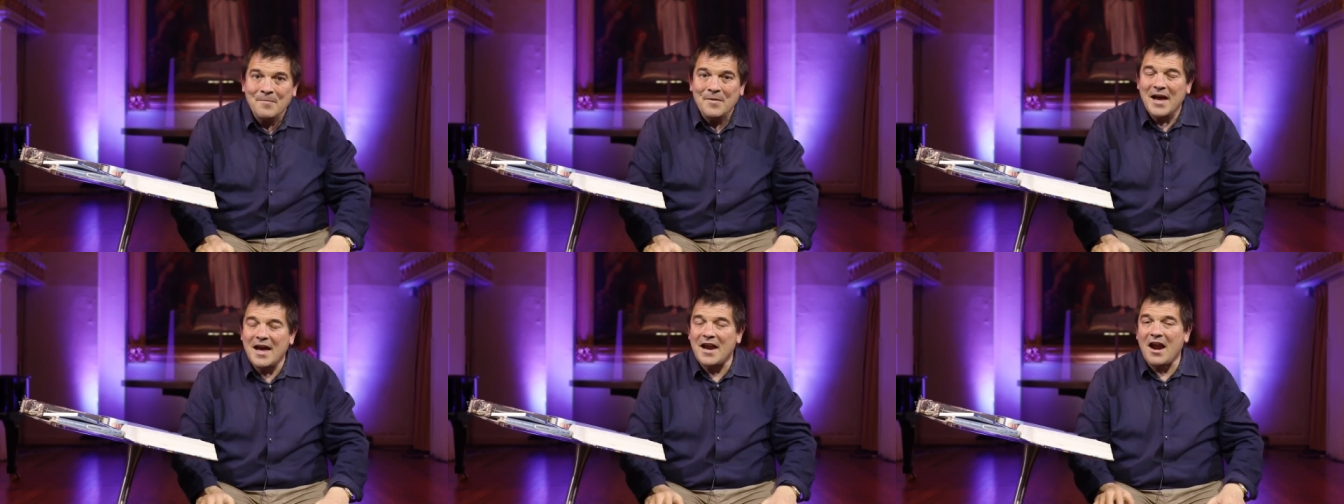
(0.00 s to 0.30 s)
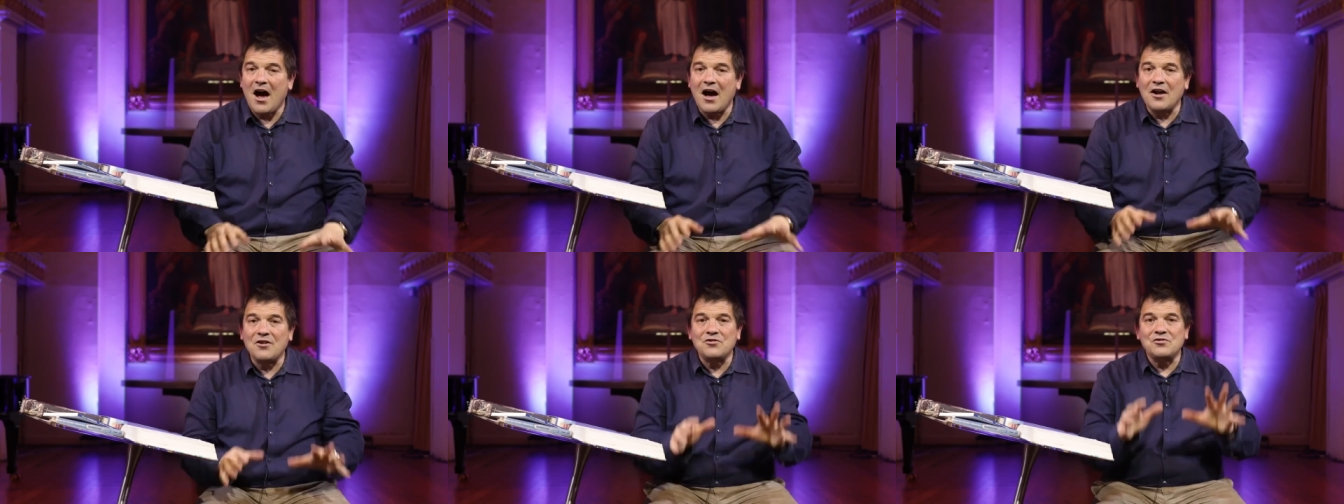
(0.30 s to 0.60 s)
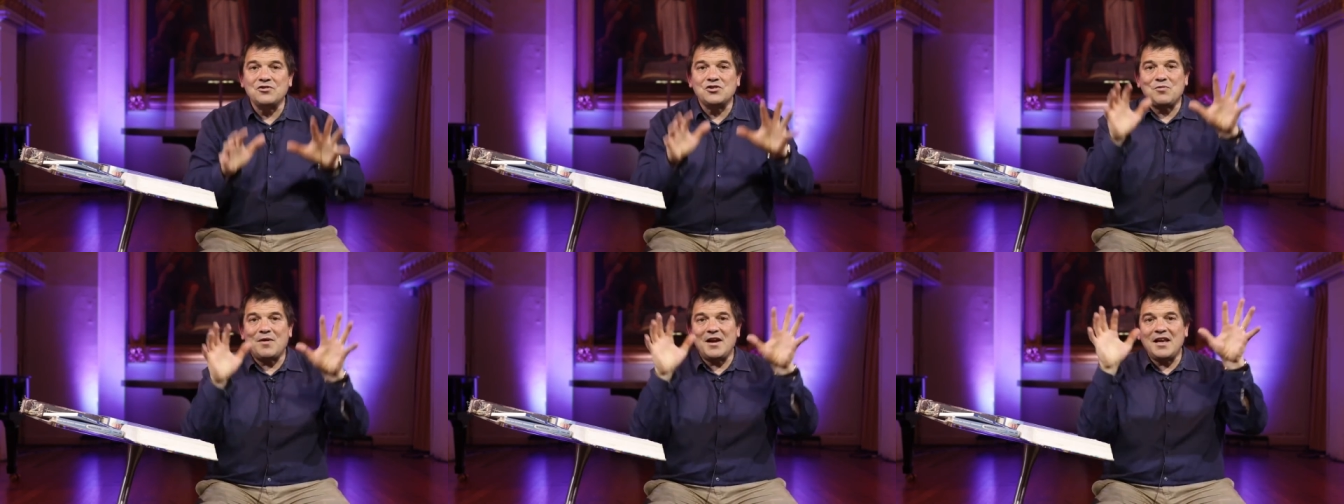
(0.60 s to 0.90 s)
In one
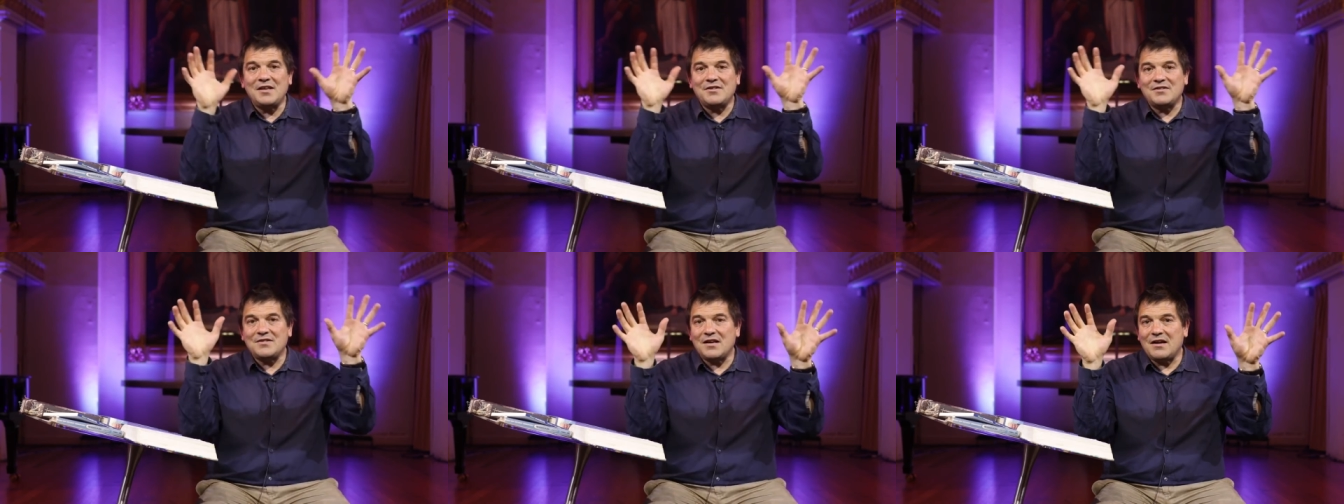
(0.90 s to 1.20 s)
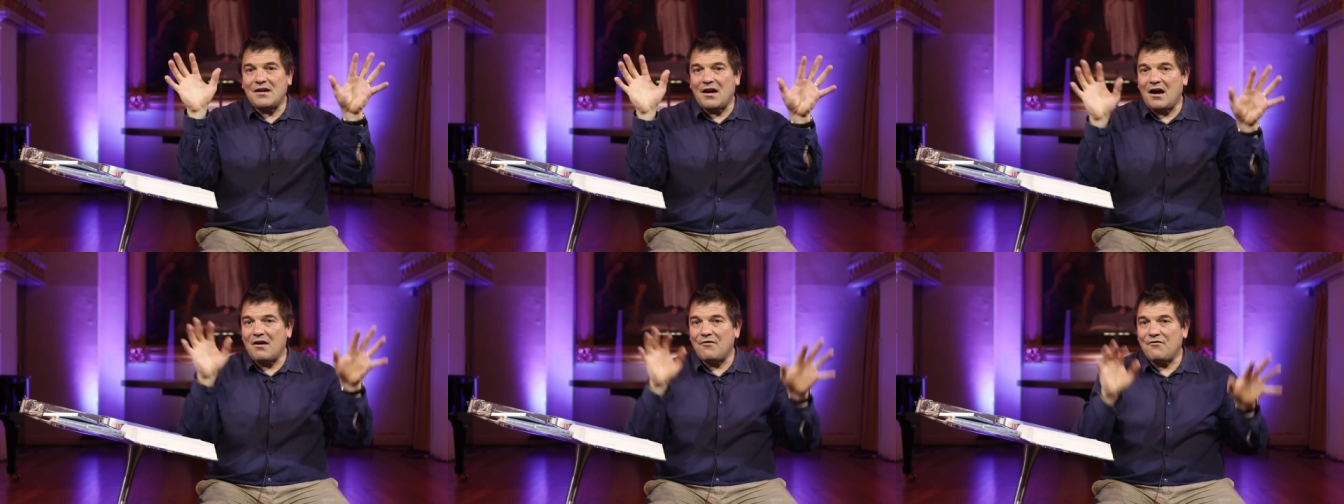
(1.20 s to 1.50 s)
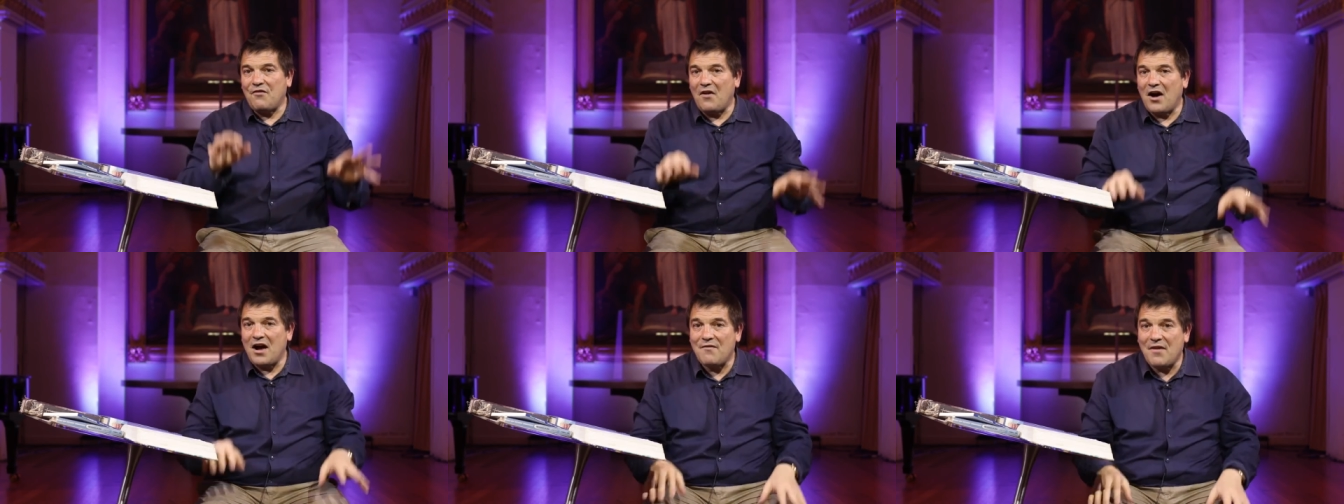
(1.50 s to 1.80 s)
hundred
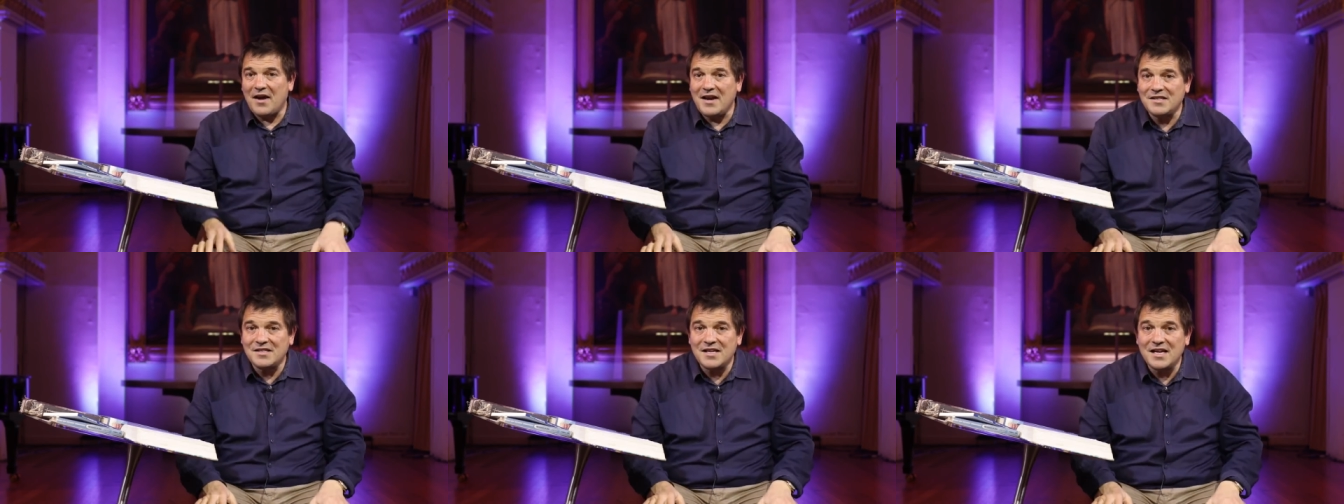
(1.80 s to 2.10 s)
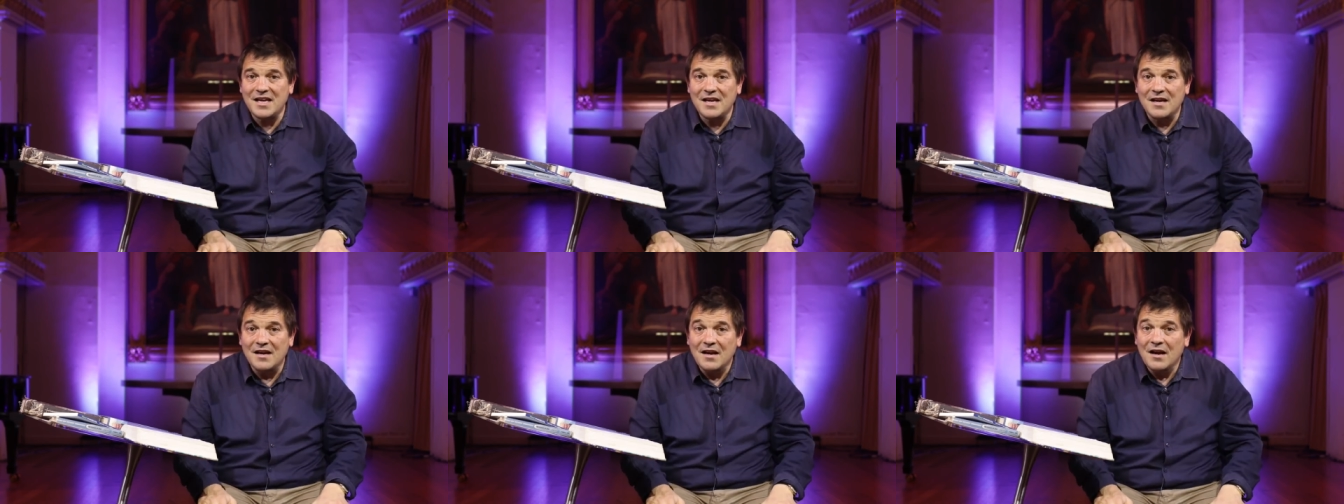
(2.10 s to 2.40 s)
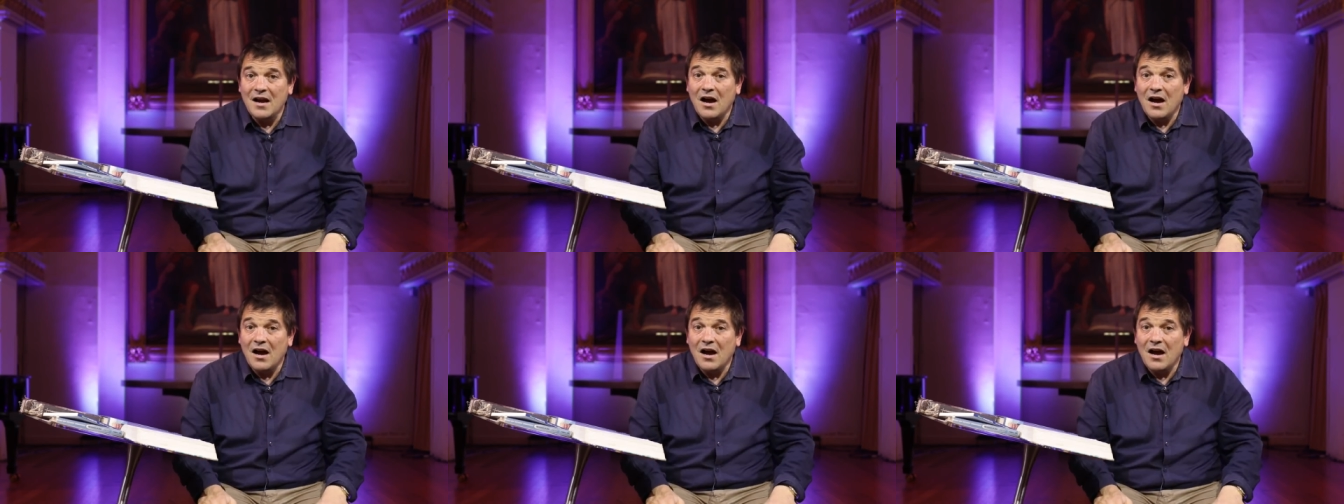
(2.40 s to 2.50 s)
twenty-five A D,